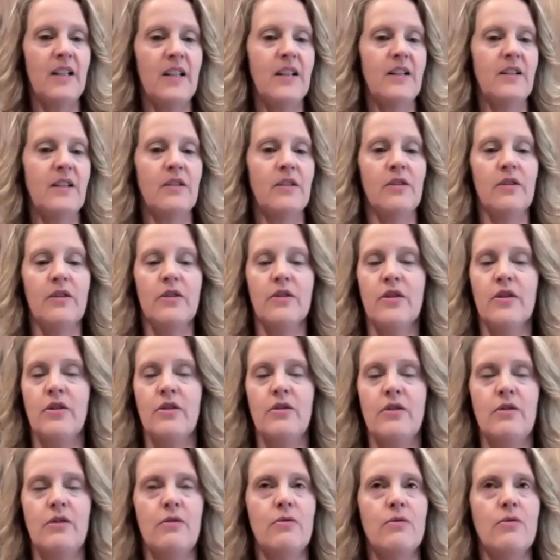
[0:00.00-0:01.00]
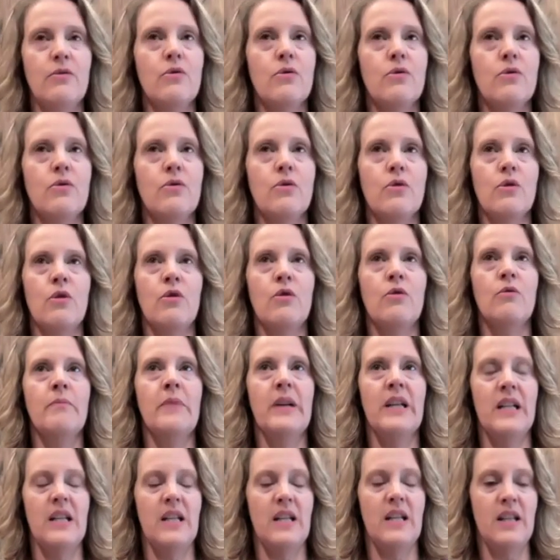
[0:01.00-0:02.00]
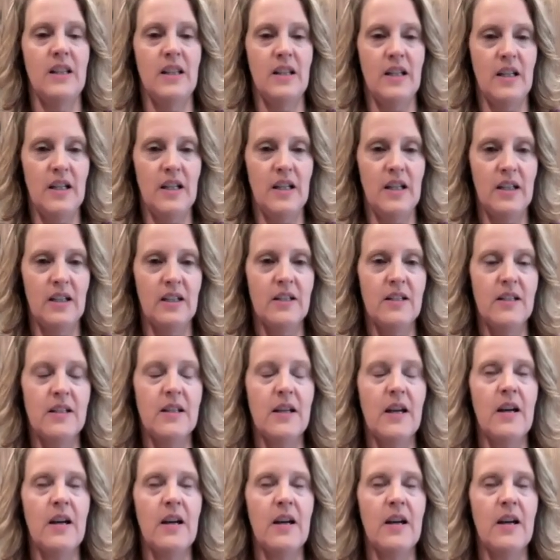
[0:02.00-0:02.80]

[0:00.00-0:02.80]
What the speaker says: It hurt to do so many things.